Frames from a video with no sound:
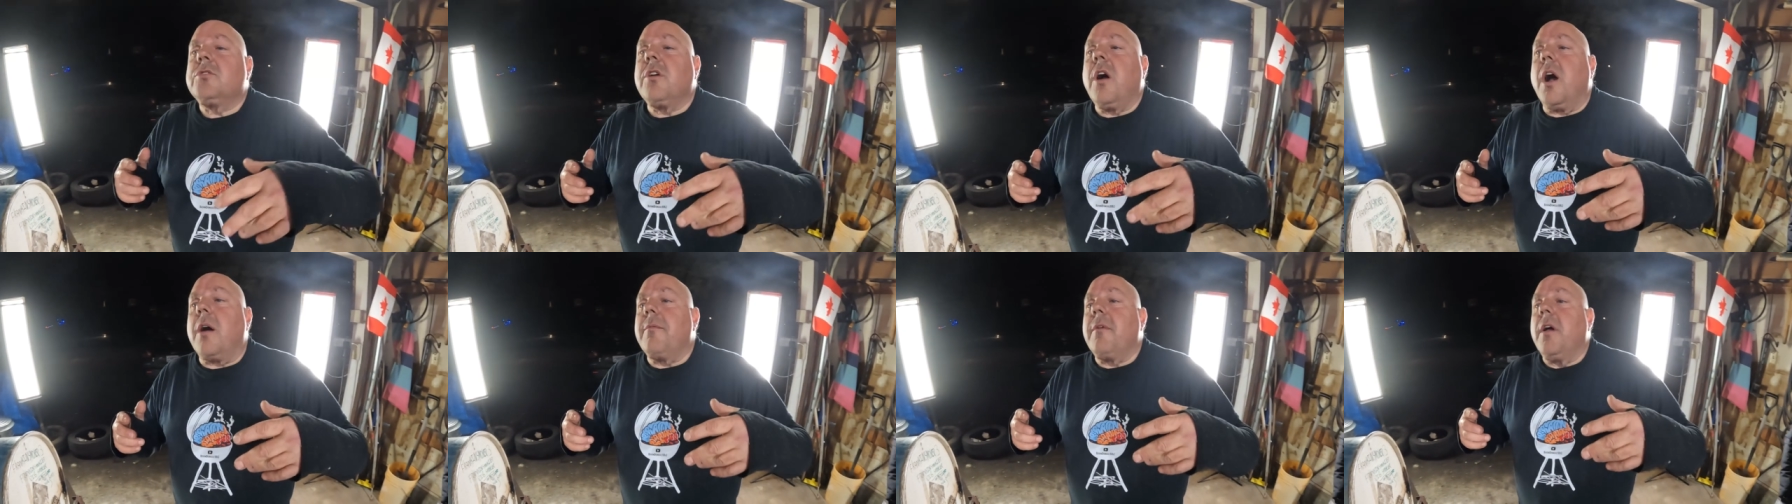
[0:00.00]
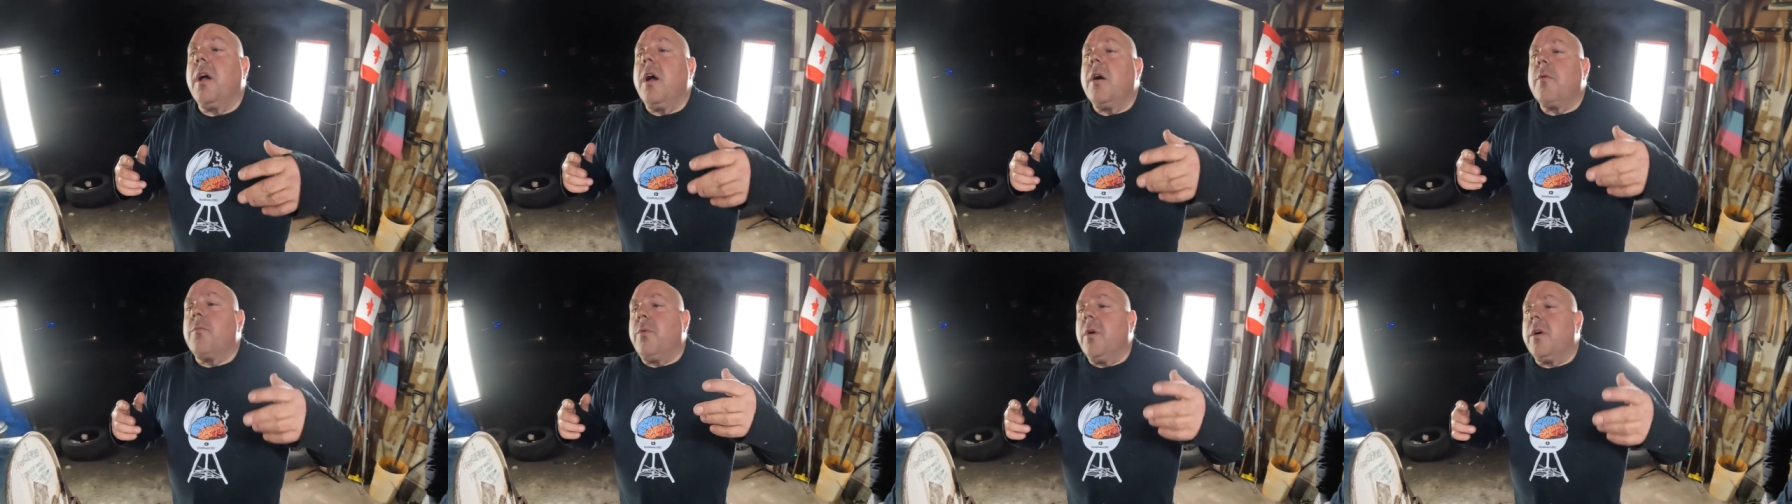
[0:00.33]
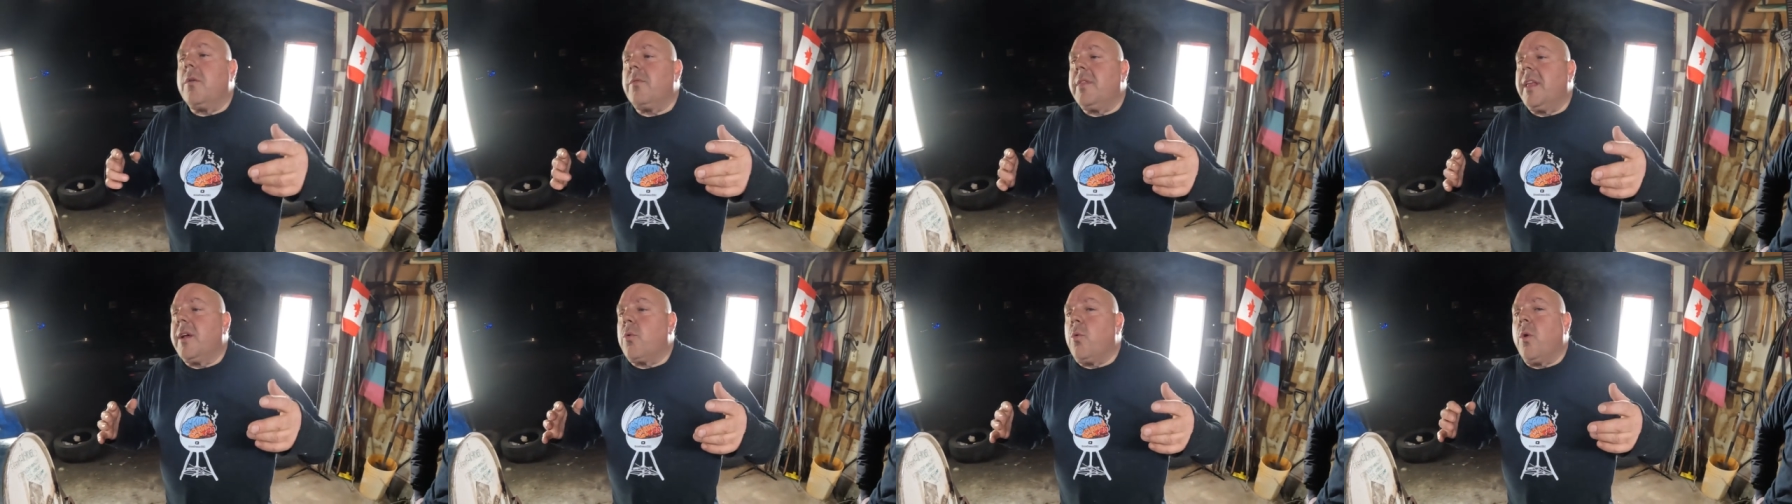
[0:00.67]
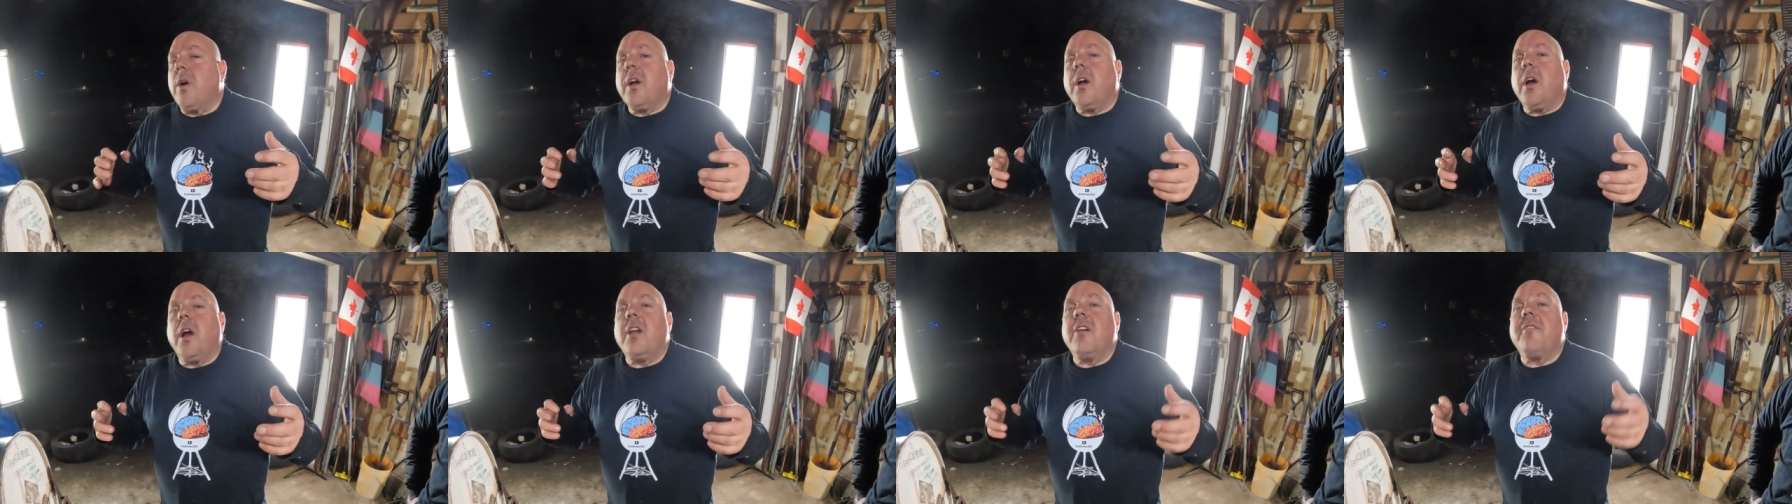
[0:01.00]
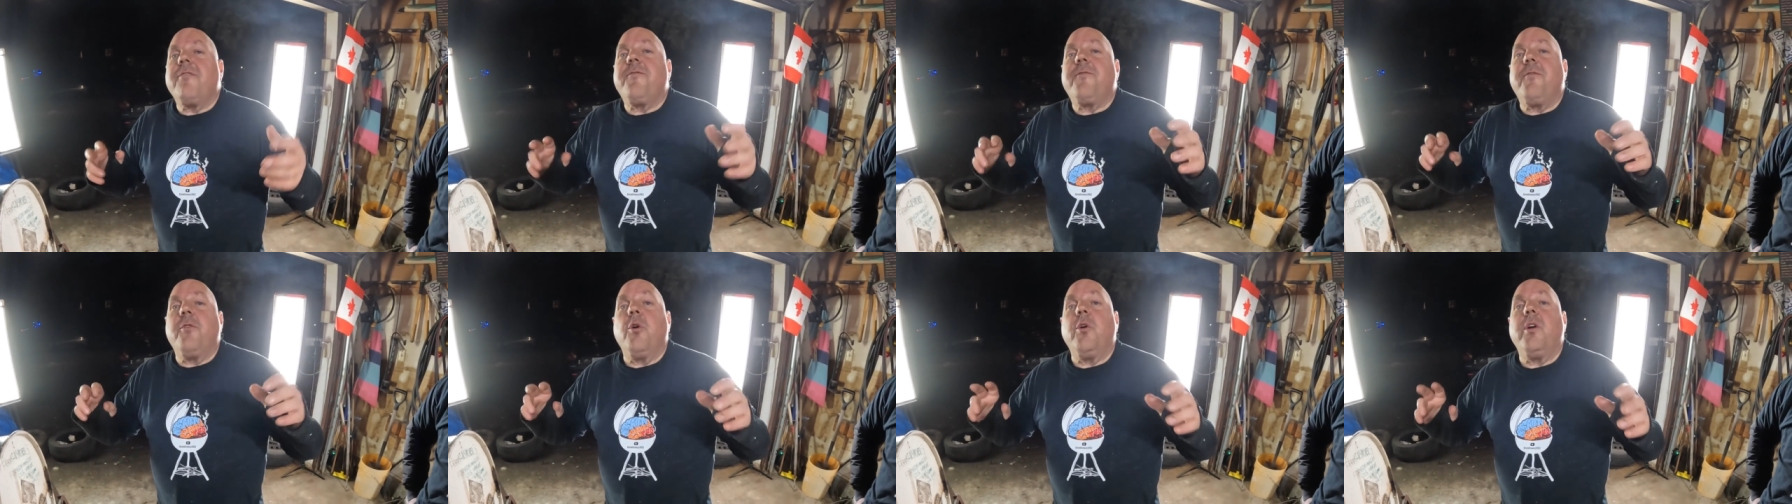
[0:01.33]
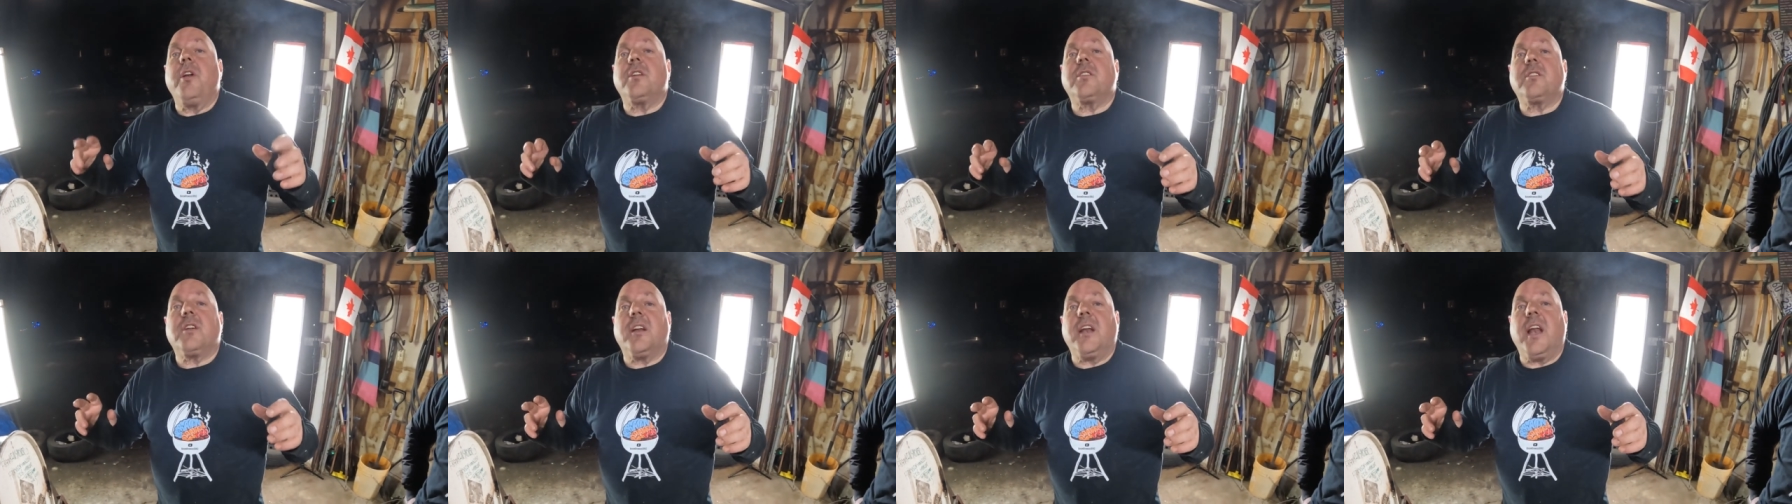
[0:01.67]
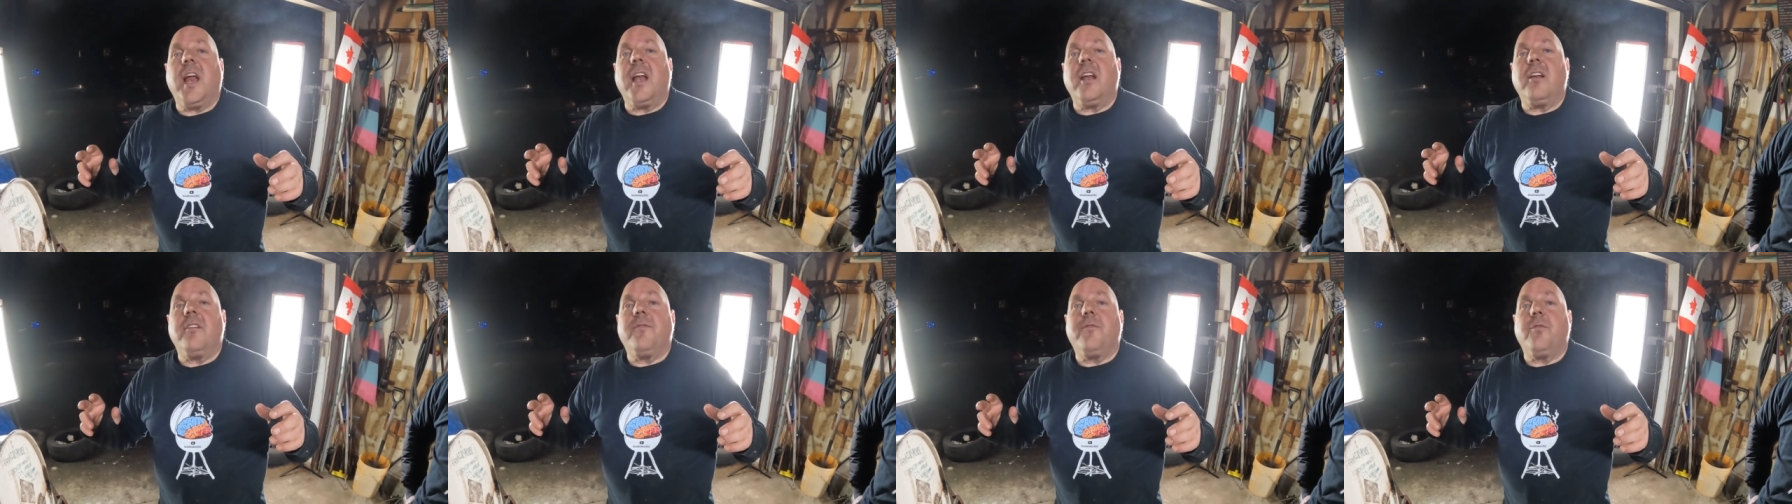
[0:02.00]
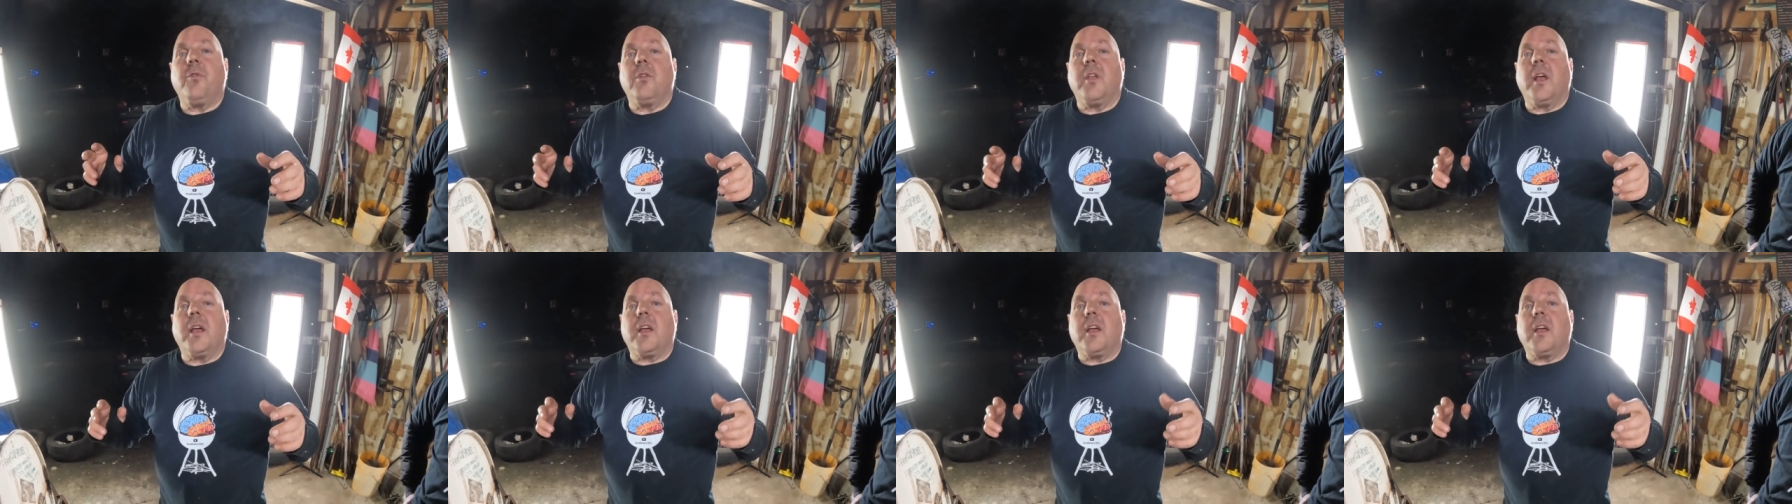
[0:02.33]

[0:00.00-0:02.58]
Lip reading: Stop. Well, like what kind of food is Canadian food?